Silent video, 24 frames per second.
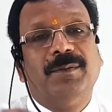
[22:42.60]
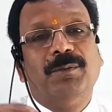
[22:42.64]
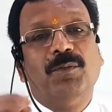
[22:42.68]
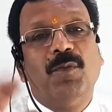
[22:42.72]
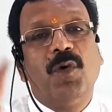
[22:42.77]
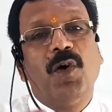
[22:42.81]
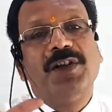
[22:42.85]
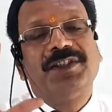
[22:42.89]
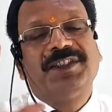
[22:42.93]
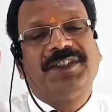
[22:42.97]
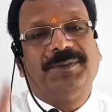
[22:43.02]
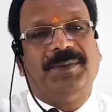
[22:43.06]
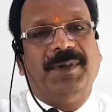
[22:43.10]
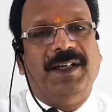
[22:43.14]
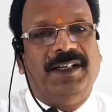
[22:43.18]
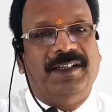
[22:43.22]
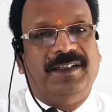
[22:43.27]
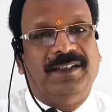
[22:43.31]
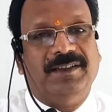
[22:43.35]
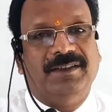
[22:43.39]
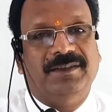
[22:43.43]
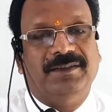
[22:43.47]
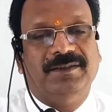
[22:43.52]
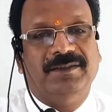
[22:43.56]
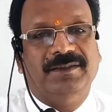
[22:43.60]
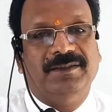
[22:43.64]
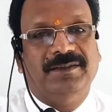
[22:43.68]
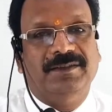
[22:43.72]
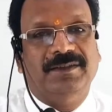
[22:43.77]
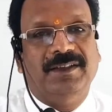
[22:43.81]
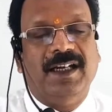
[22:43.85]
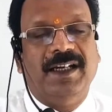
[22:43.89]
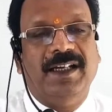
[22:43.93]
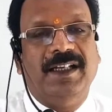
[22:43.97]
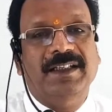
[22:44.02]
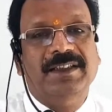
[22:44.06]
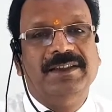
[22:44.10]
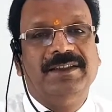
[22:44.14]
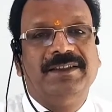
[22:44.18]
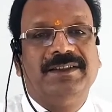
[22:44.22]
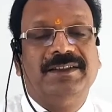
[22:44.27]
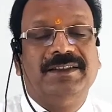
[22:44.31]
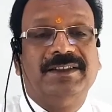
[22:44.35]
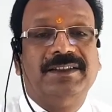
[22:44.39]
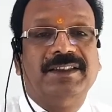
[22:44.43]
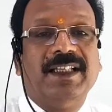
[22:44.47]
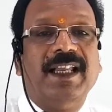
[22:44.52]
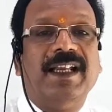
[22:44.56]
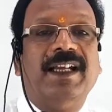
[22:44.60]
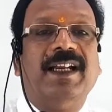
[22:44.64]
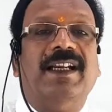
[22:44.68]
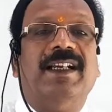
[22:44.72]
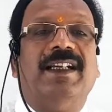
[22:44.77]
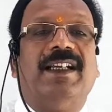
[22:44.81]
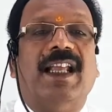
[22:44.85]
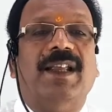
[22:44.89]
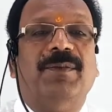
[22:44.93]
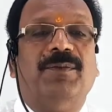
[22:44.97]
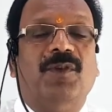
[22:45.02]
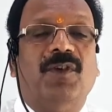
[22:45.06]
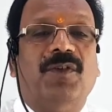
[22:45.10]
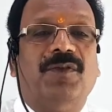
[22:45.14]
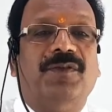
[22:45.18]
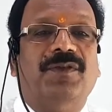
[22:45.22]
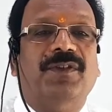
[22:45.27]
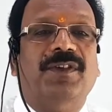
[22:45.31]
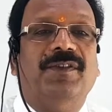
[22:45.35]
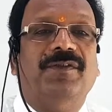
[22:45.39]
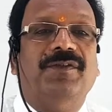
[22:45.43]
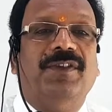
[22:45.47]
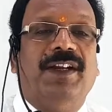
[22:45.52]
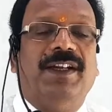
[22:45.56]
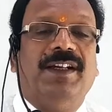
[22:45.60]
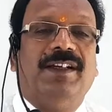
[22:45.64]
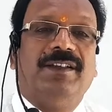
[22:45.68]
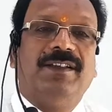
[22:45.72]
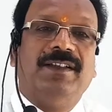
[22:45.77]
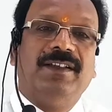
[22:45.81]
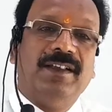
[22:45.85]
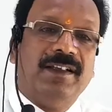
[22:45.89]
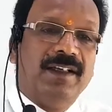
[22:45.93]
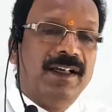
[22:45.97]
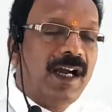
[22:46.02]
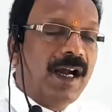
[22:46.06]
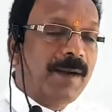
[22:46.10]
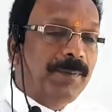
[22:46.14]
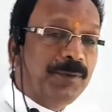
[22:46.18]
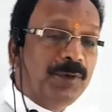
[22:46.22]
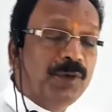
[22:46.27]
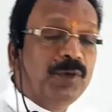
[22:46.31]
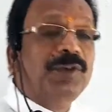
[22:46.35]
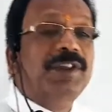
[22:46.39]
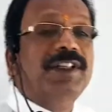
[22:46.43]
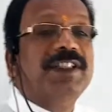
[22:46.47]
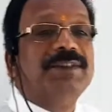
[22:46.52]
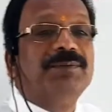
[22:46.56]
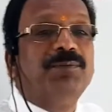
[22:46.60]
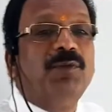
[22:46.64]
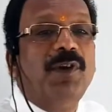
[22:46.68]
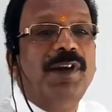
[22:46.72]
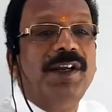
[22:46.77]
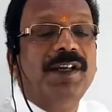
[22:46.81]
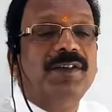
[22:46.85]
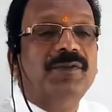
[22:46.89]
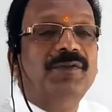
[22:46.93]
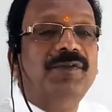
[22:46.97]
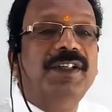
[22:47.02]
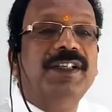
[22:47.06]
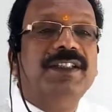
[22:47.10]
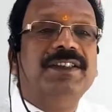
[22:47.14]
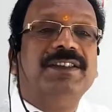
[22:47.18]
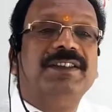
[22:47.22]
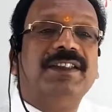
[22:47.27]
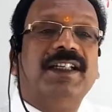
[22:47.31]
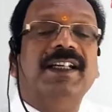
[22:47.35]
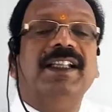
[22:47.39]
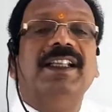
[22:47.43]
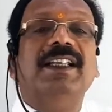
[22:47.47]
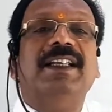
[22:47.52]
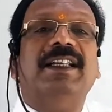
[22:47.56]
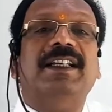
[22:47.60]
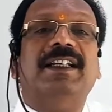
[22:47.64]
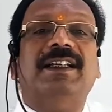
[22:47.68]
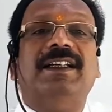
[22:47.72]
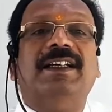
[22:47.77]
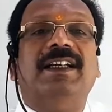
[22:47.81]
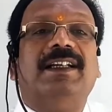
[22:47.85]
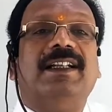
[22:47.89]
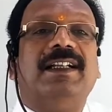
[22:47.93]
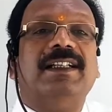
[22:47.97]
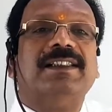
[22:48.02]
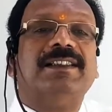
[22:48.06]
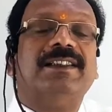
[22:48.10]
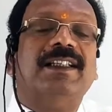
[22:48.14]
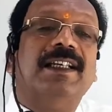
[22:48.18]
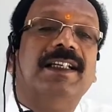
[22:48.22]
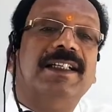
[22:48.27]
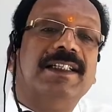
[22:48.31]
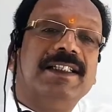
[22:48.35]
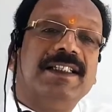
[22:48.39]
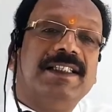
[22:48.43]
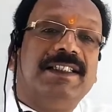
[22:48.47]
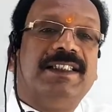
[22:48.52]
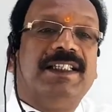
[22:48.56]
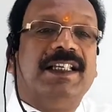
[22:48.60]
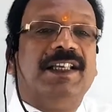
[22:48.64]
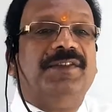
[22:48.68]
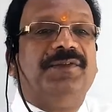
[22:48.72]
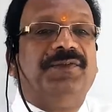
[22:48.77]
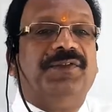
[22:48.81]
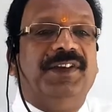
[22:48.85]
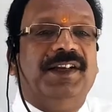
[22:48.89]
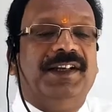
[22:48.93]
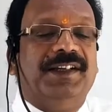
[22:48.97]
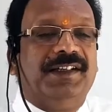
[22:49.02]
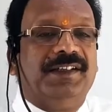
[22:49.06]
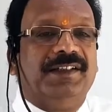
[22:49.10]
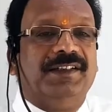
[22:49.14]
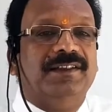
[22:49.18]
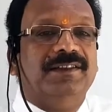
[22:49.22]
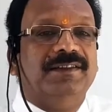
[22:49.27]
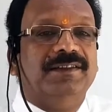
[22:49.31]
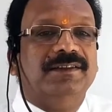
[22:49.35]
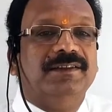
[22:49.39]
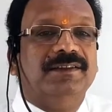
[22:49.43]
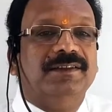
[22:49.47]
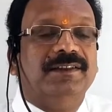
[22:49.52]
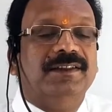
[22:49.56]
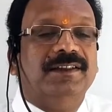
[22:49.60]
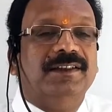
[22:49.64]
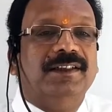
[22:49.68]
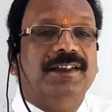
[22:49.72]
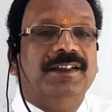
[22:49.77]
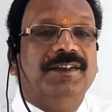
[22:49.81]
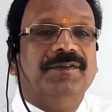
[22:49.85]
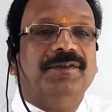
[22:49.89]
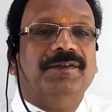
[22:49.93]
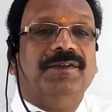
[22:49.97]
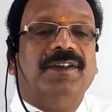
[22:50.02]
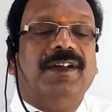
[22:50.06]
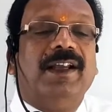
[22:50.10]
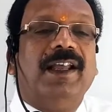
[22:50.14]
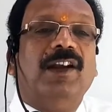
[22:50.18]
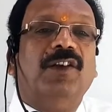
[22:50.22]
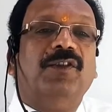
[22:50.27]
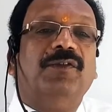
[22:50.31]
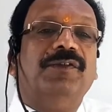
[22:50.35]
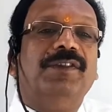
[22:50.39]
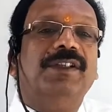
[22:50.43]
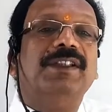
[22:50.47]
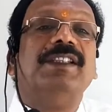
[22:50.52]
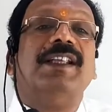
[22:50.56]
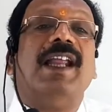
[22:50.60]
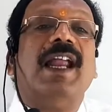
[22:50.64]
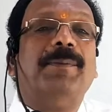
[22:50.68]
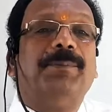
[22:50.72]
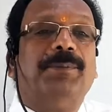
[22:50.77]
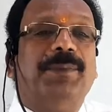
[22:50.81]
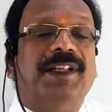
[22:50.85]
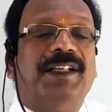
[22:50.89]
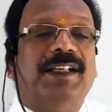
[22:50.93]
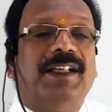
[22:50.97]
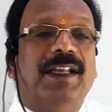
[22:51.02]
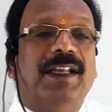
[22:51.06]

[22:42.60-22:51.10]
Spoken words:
the MOSFET, that is second type of FET. Up to this point we study in details JFET along with